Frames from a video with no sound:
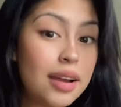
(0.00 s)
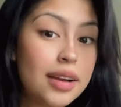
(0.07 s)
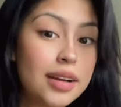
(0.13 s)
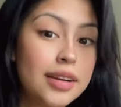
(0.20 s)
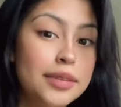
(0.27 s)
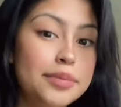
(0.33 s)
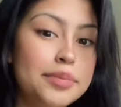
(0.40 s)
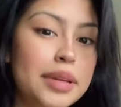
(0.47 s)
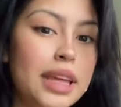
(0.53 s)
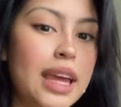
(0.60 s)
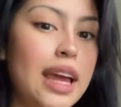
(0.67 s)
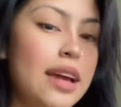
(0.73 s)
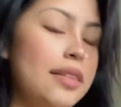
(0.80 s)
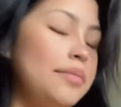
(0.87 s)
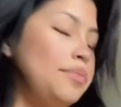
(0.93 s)
um, but
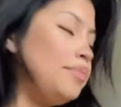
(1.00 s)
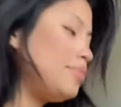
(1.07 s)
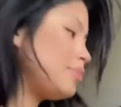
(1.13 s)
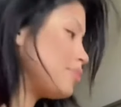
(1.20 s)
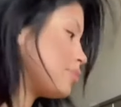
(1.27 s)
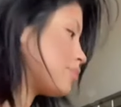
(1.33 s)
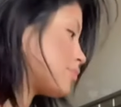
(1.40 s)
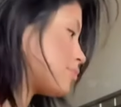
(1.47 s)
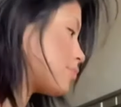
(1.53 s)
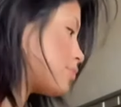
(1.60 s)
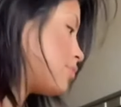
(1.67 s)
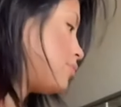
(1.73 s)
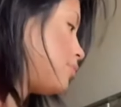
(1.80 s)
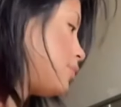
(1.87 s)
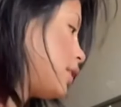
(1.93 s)
yeah.
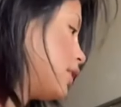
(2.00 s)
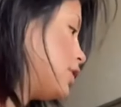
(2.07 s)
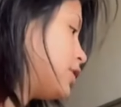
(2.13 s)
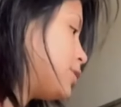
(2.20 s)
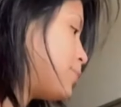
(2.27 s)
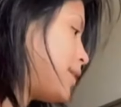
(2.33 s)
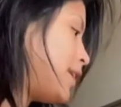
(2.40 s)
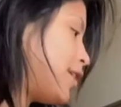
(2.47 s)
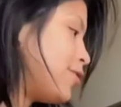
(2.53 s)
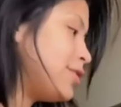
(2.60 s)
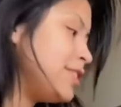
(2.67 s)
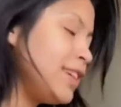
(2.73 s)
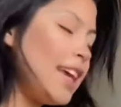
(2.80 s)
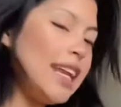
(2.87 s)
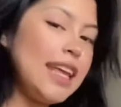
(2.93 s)
It's just my little
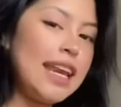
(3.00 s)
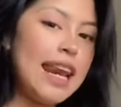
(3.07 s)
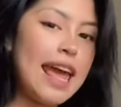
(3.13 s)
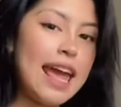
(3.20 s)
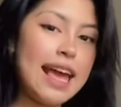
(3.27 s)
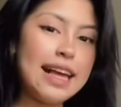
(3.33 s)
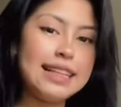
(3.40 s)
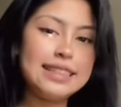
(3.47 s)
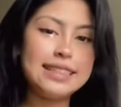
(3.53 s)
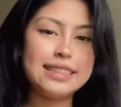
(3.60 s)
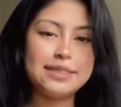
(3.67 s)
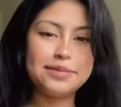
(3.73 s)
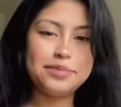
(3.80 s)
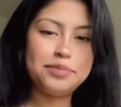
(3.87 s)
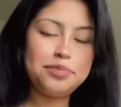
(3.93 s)
skinny
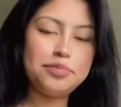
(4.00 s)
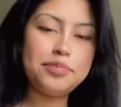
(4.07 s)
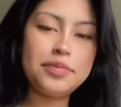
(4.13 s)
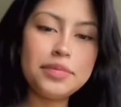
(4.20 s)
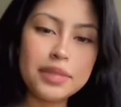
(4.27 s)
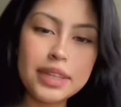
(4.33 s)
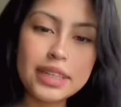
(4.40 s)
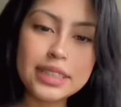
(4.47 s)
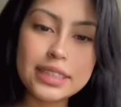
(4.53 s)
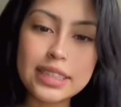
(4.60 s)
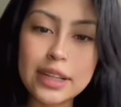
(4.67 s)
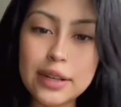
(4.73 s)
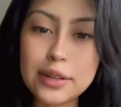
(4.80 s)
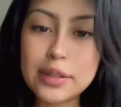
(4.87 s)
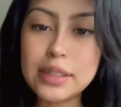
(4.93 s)
legs.
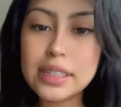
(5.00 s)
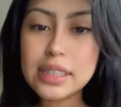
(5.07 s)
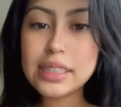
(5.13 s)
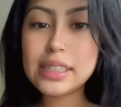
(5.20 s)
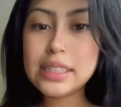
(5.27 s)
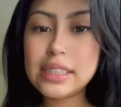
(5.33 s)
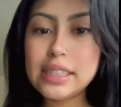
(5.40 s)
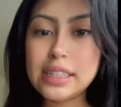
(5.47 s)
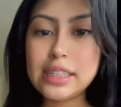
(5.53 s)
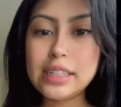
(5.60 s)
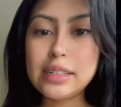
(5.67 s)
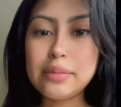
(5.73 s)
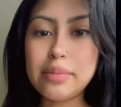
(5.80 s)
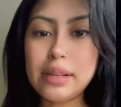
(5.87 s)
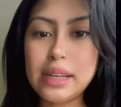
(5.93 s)
So,
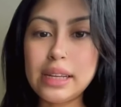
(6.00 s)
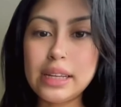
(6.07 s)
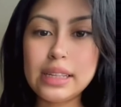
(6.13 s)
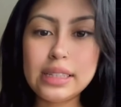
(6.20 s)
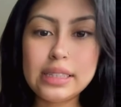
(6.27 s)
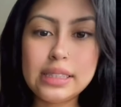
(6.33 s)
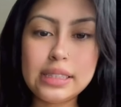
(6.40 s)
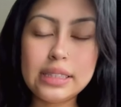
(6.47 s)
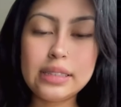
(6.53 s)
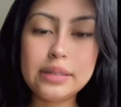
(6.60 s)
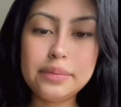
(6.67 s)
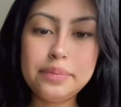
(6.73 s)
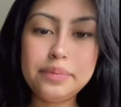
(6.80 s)
plus.